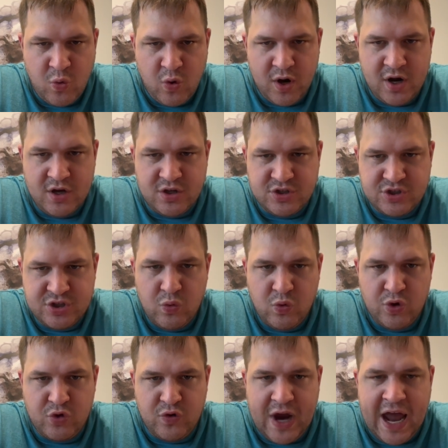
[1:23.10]
Royals
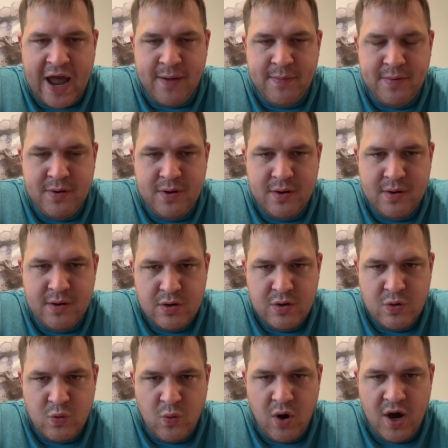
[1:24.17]
would grab
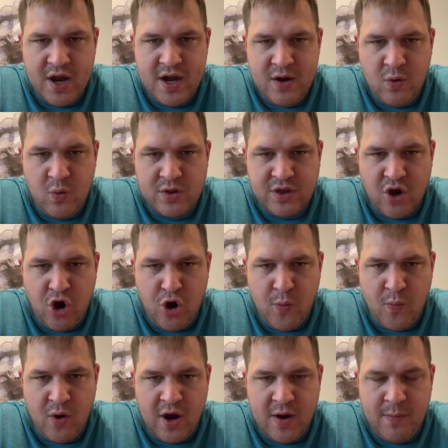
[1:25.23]
one with a
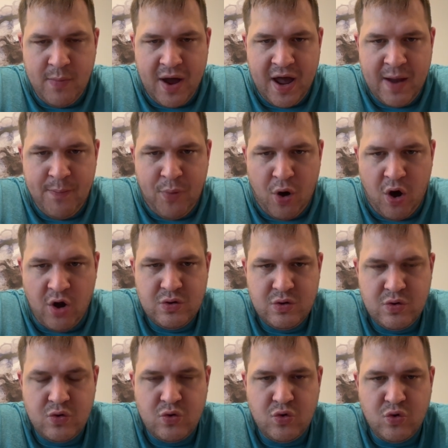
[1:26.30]
home run by Paul.
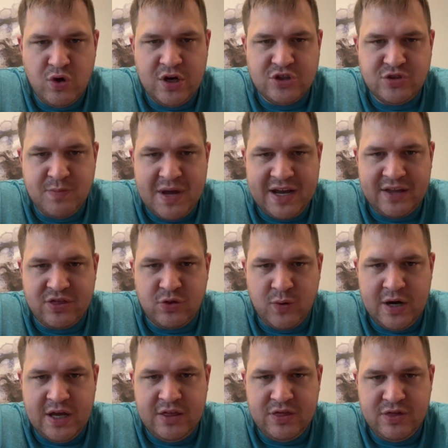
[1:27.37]
Royals would make it
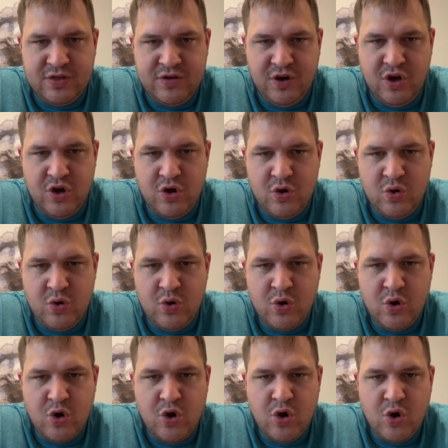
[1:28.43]
3-2
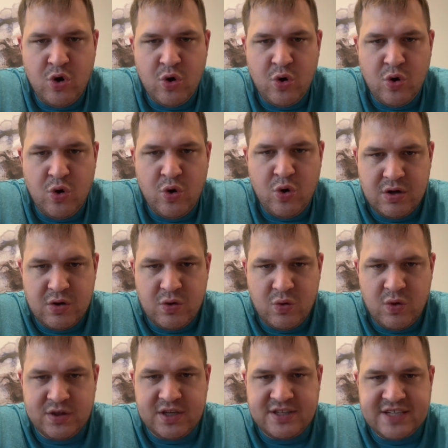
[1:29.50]

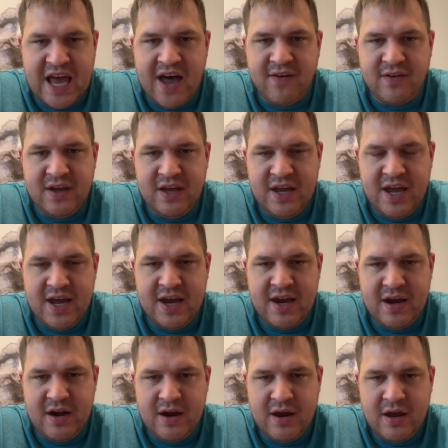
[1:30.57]
with a salvo
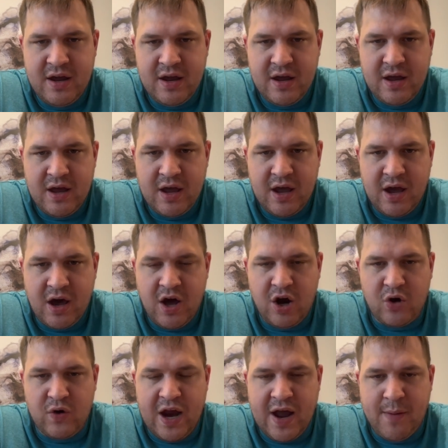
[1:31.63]
hit on
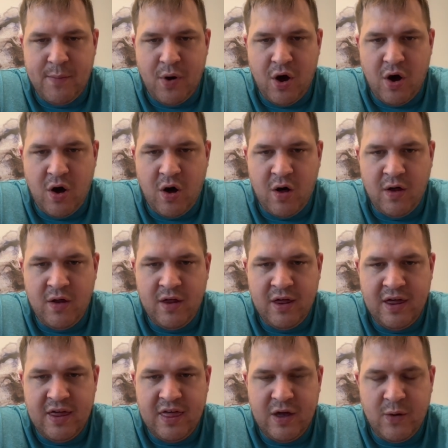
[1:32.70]
a ground ball
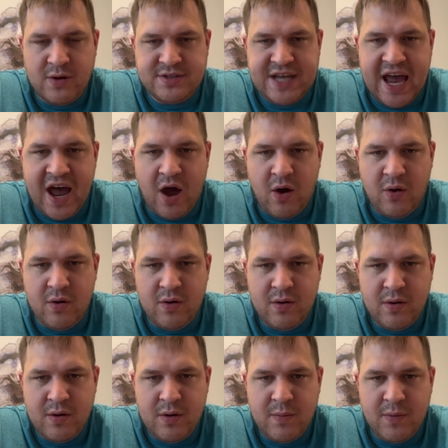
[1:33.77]
that was
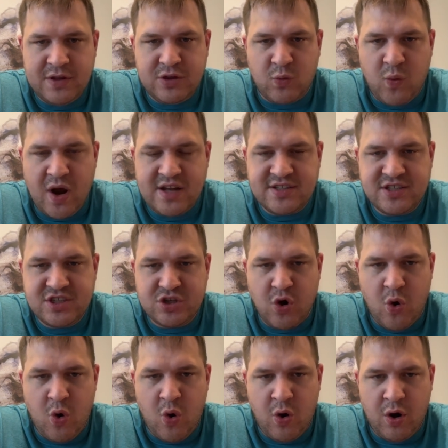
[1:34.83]
out, but the run
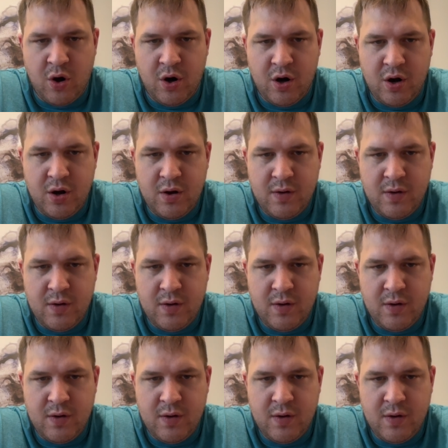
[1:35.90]
scored.